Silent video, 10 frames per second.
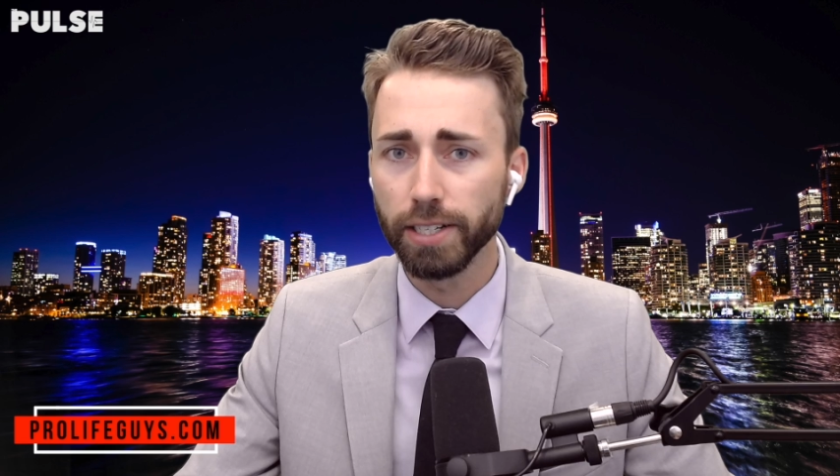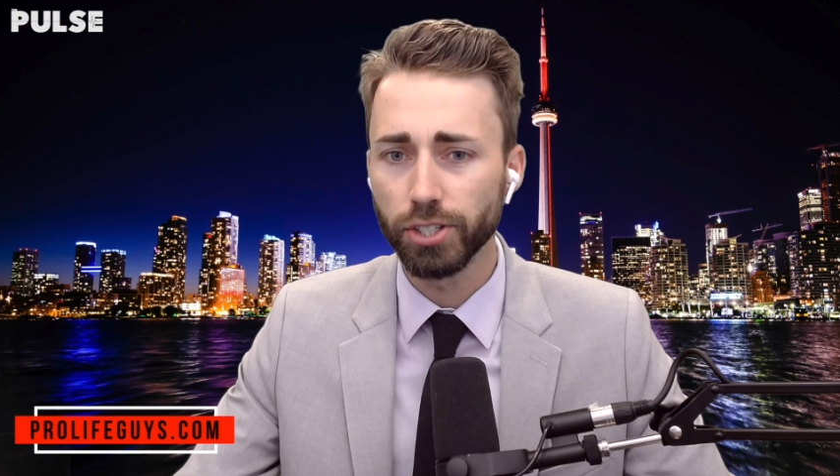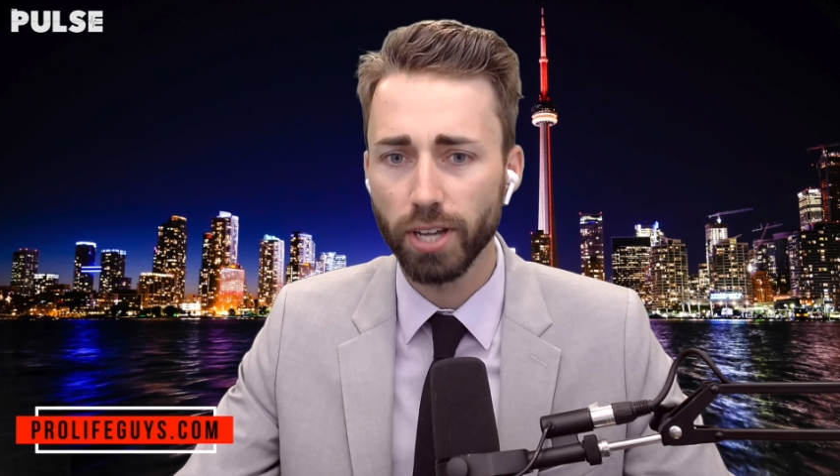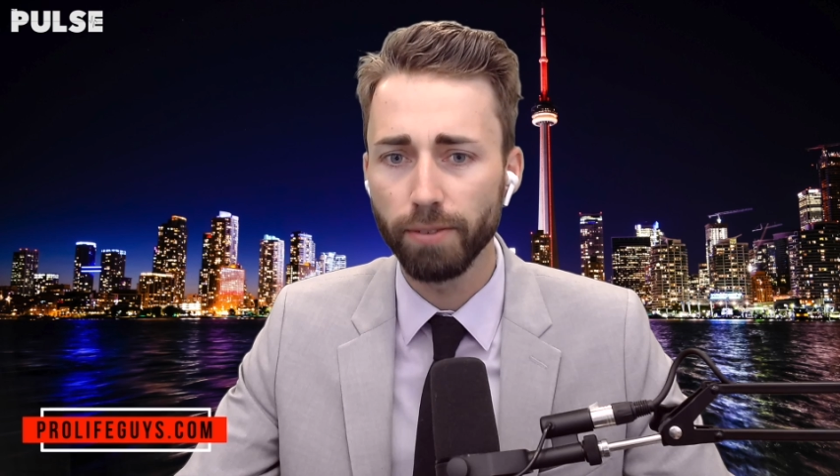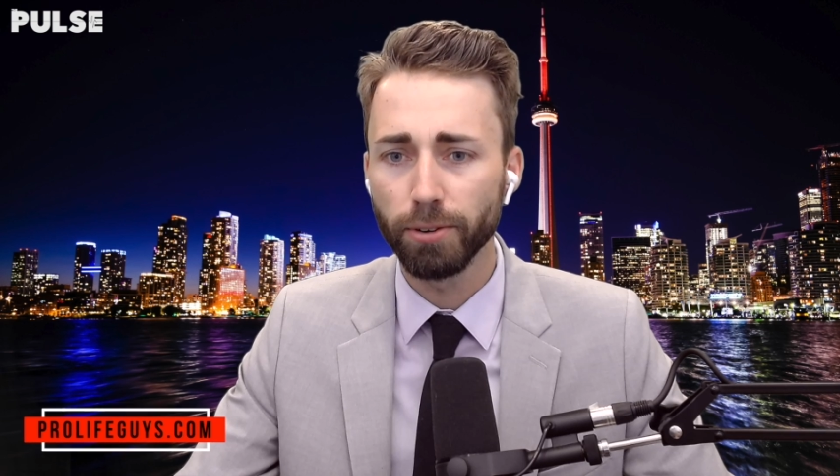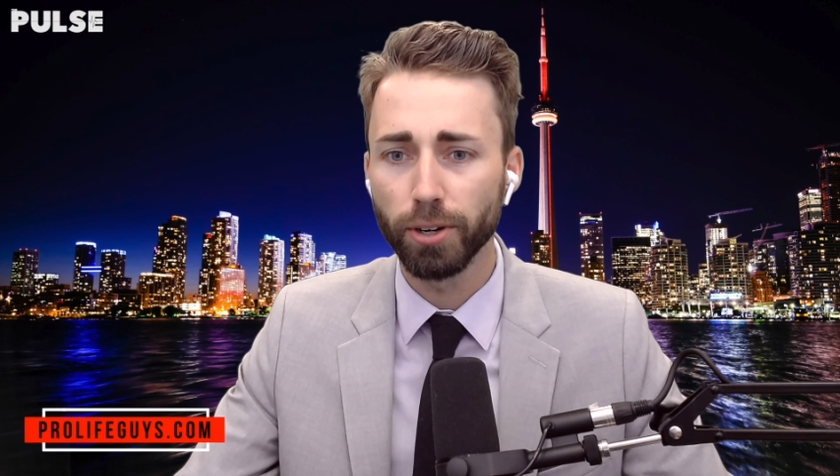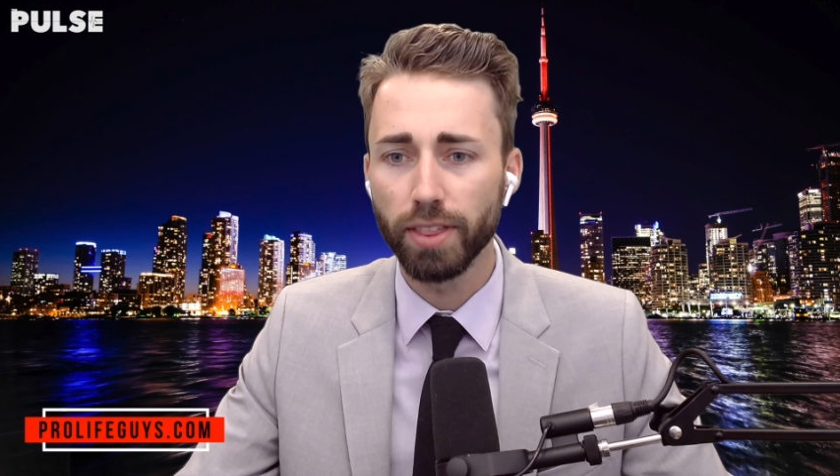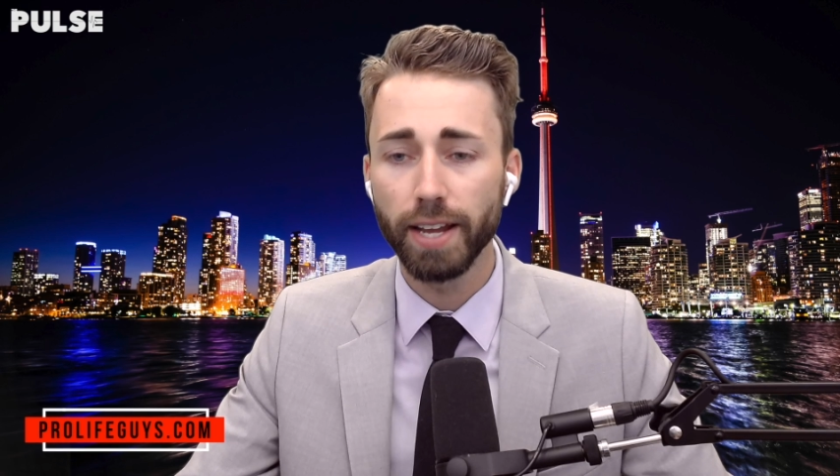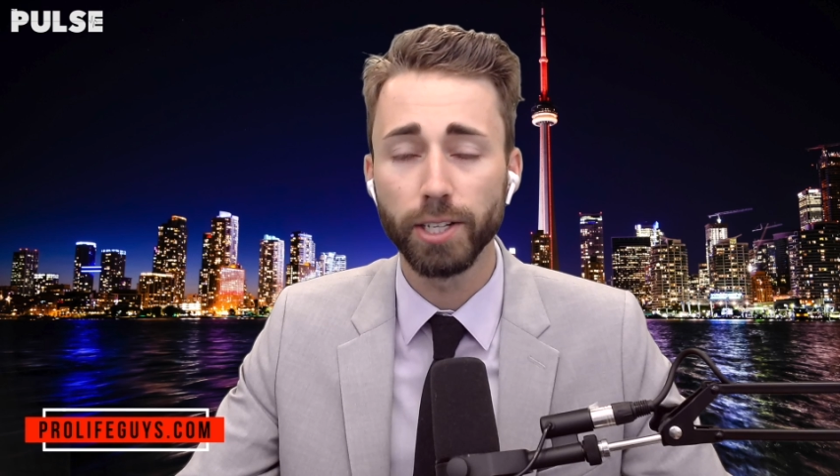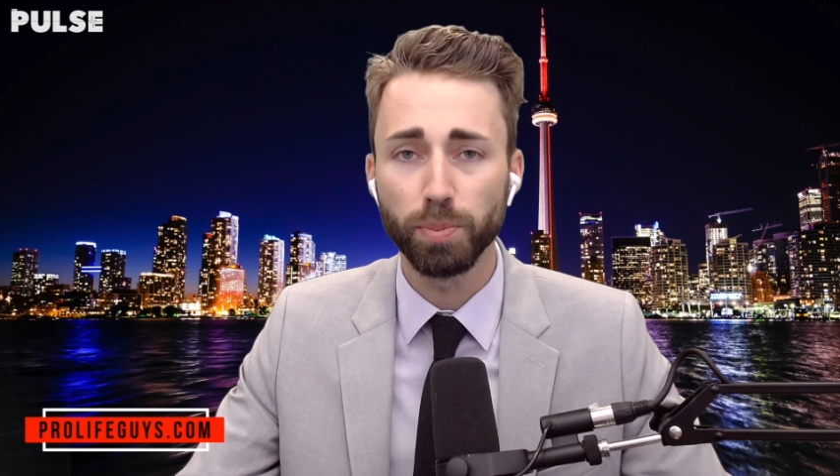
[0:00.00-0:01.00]
discovered
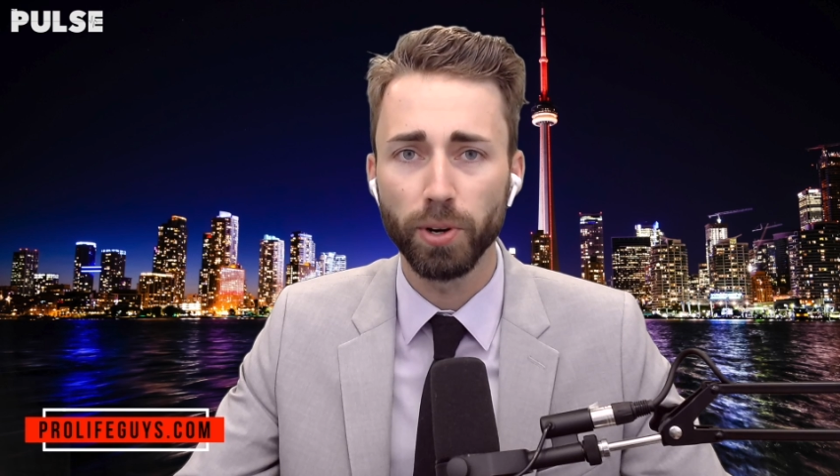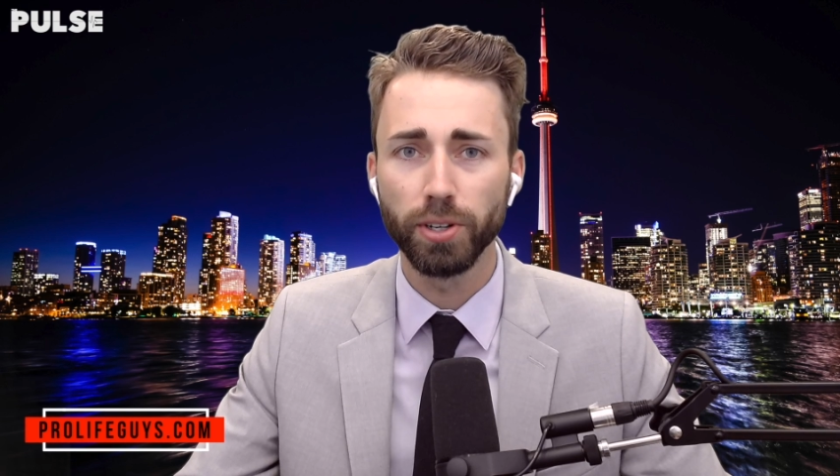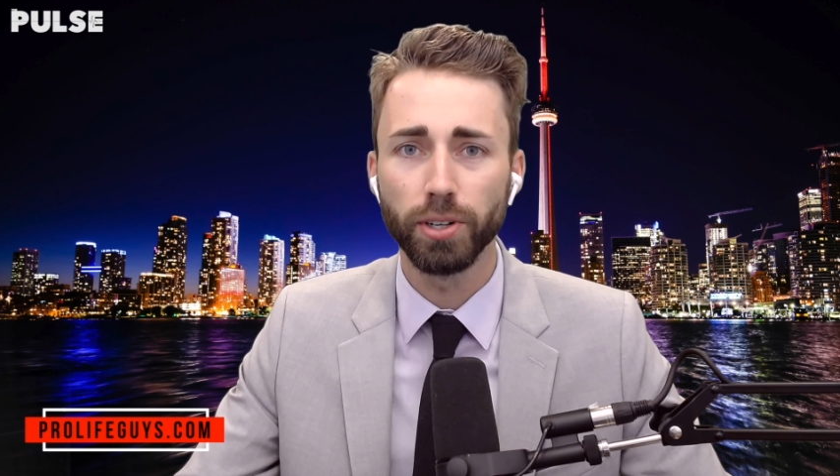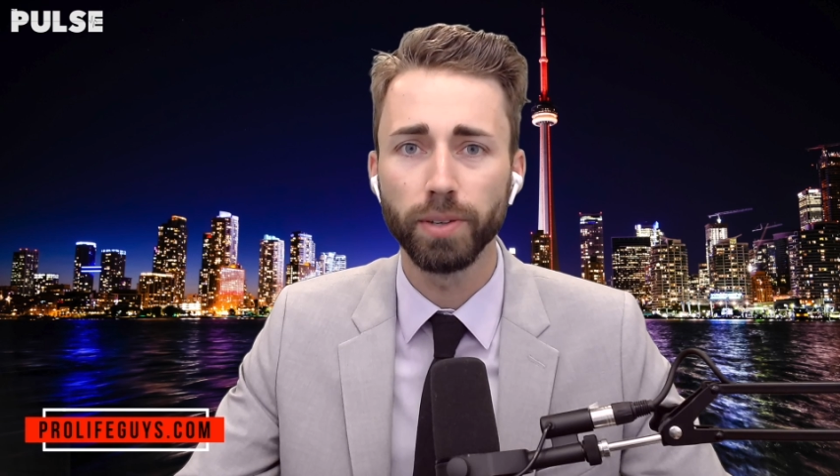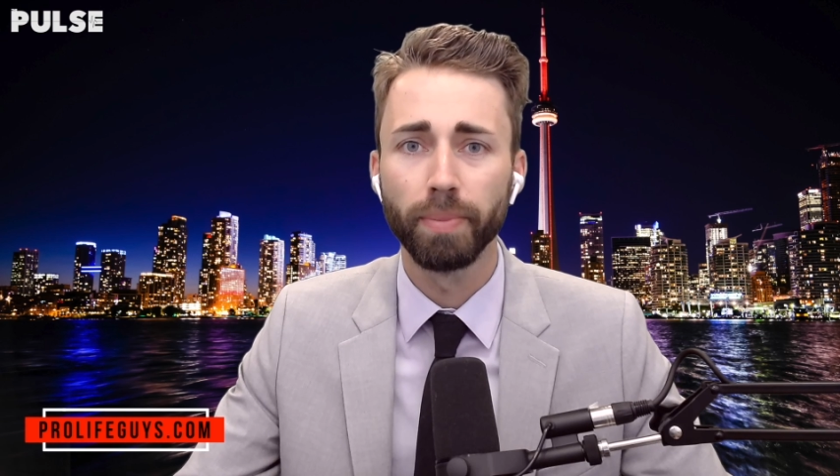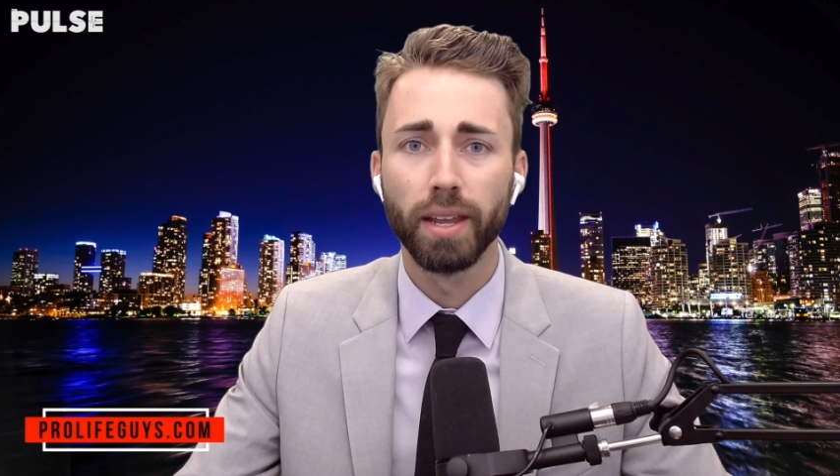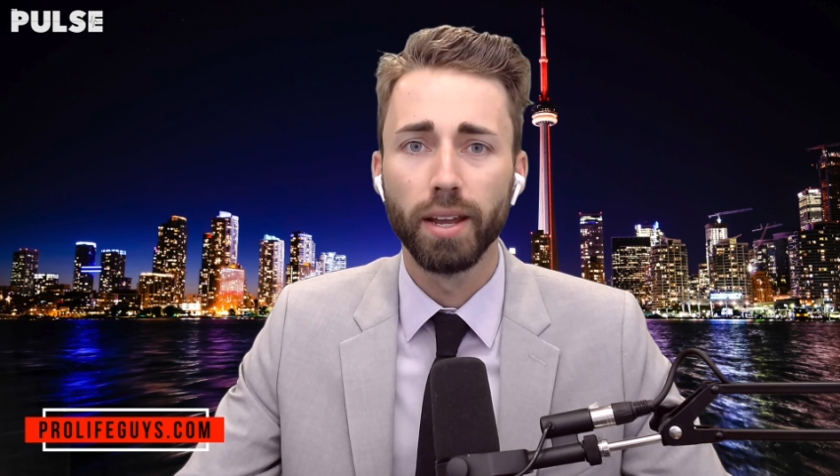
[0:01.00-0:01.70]
that his partner